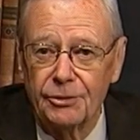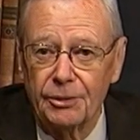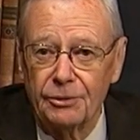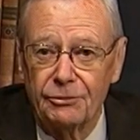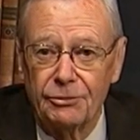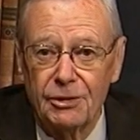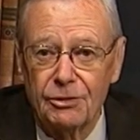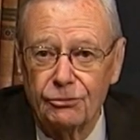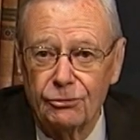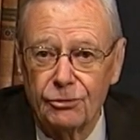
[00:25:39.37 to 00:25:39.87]
the
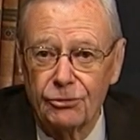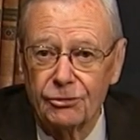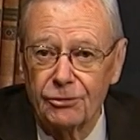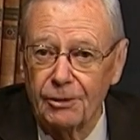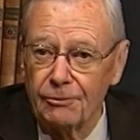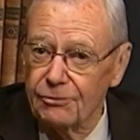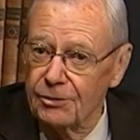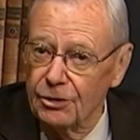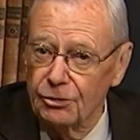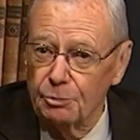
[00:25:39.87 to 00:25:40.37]
thesis
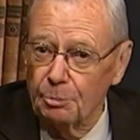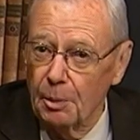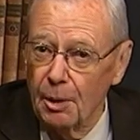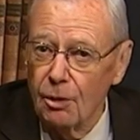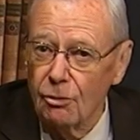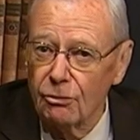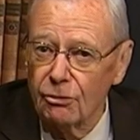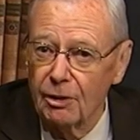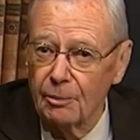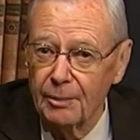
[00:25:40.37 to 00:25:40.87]
of this
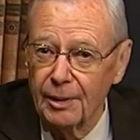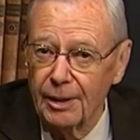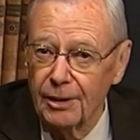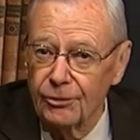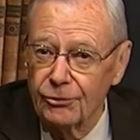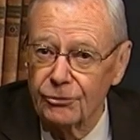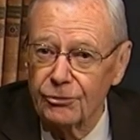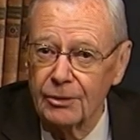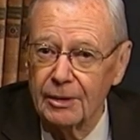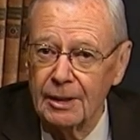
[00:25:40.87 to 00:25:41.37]
program
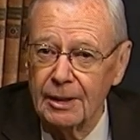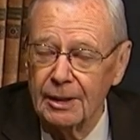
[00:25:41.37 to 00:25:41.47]
is,